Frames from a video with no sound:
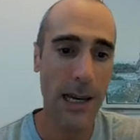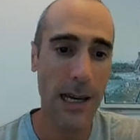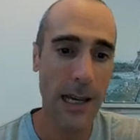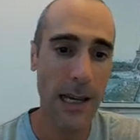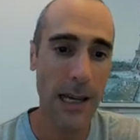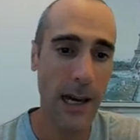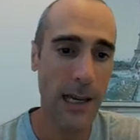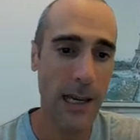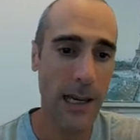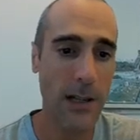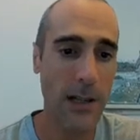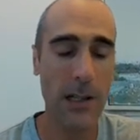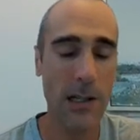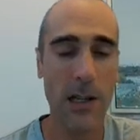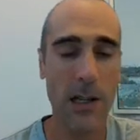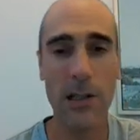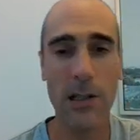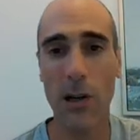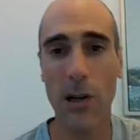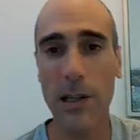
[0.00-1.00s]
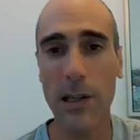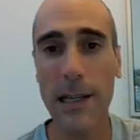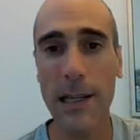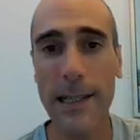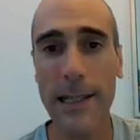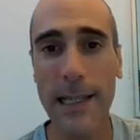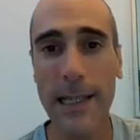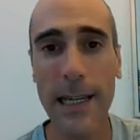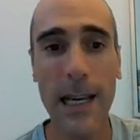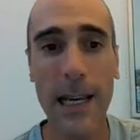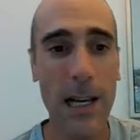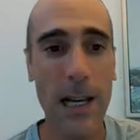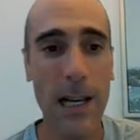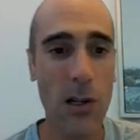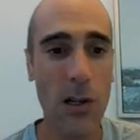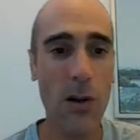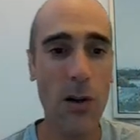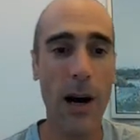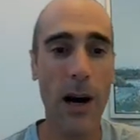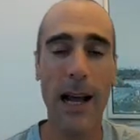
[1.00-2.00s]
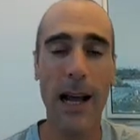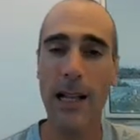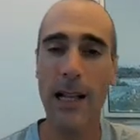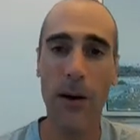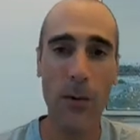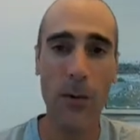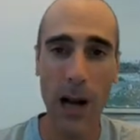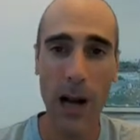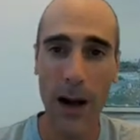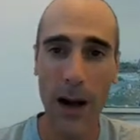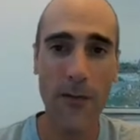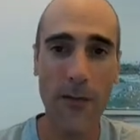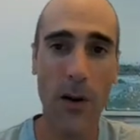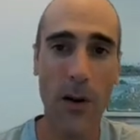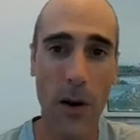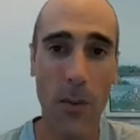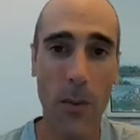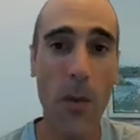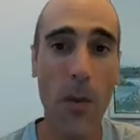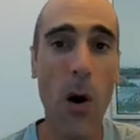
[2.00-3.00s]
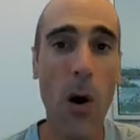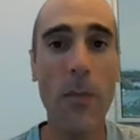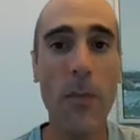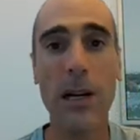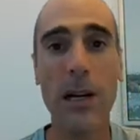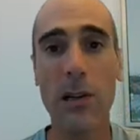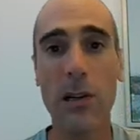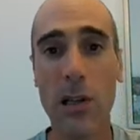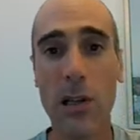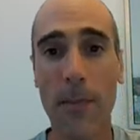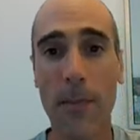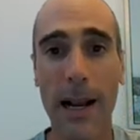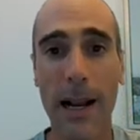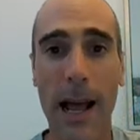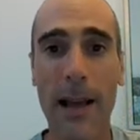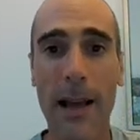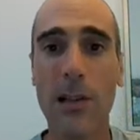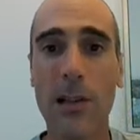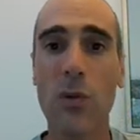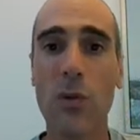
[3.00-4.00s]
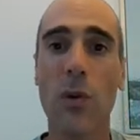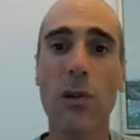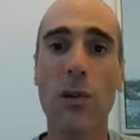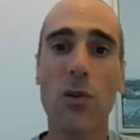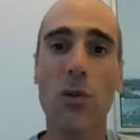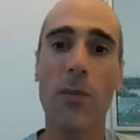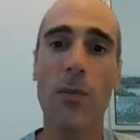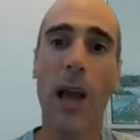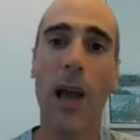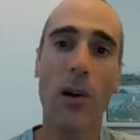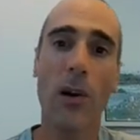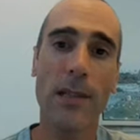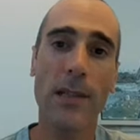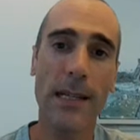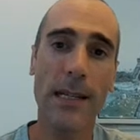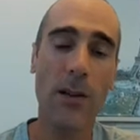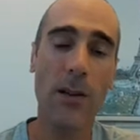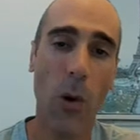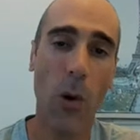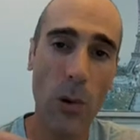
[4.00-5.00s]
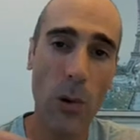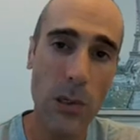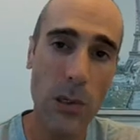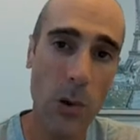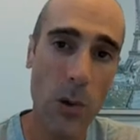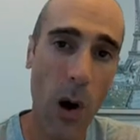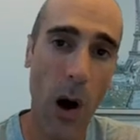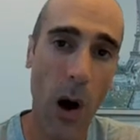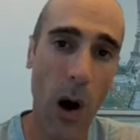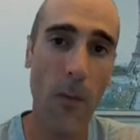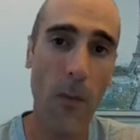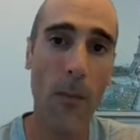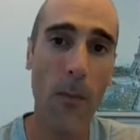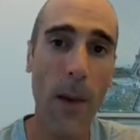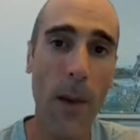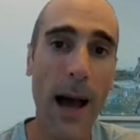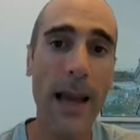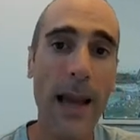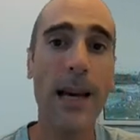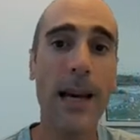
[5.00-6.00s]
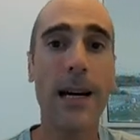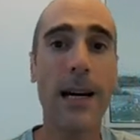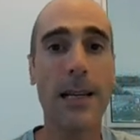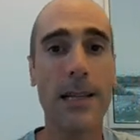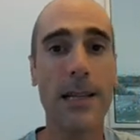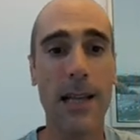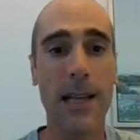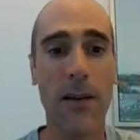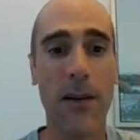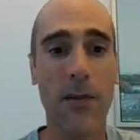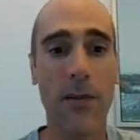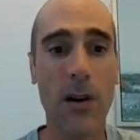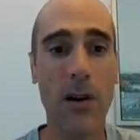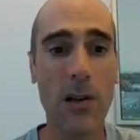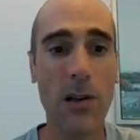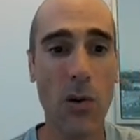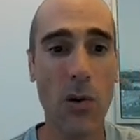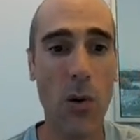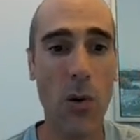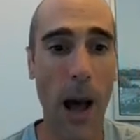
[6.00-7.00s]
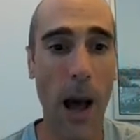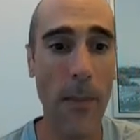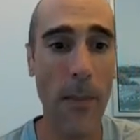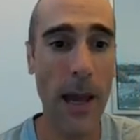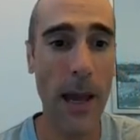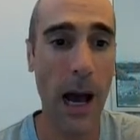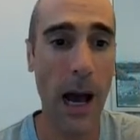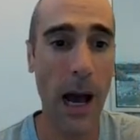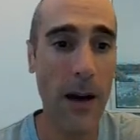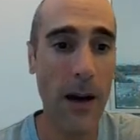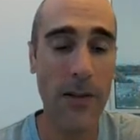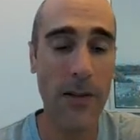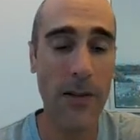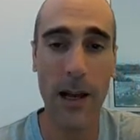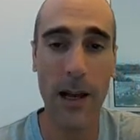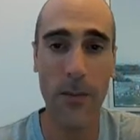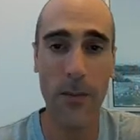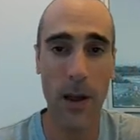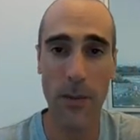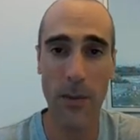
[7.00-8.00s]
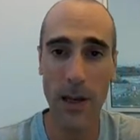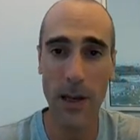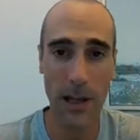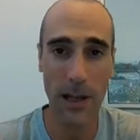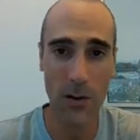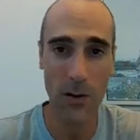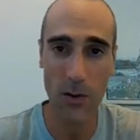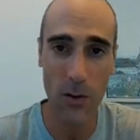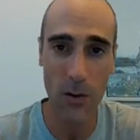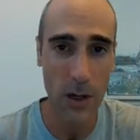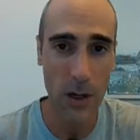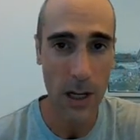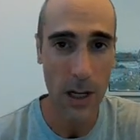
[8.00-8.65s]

yeah, innocent or guilty. So, and I will have uh, more because some clients wants to be hosted also on my server. So I may have like maybe, I don't know,